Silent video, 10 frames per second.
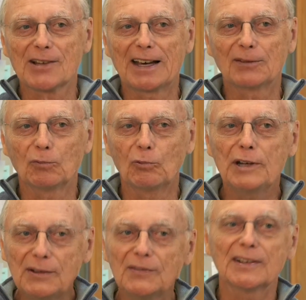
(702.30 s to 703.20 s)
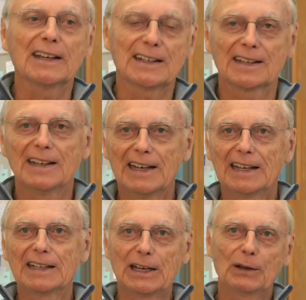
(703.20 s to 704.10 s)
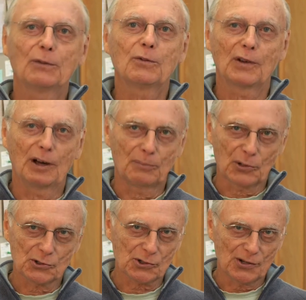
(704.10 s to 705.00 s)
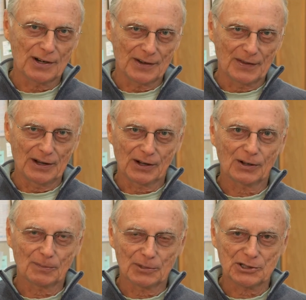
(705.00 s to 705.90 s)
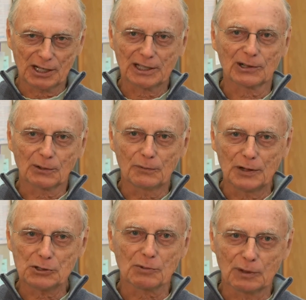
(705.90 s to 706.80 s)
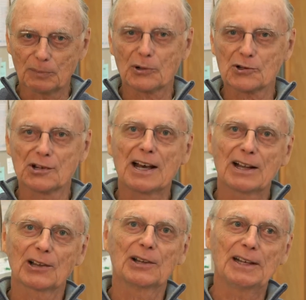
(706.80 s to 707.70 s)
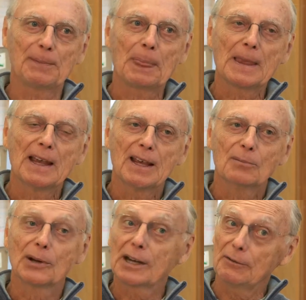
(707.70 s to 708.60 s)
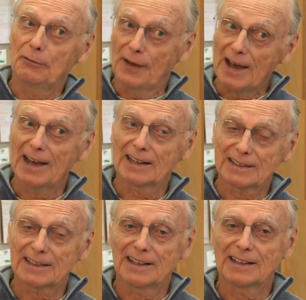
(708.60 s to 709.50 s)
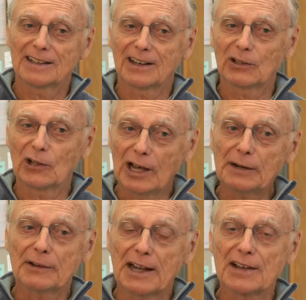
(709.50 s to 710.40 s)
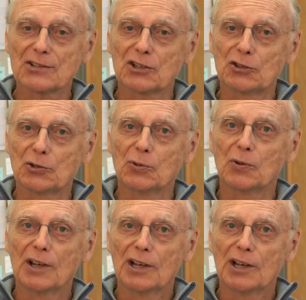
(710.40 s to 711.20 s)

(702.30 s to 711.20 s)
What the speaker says: that we think give a person their particular visual personality. But in fact, a lot of it has to do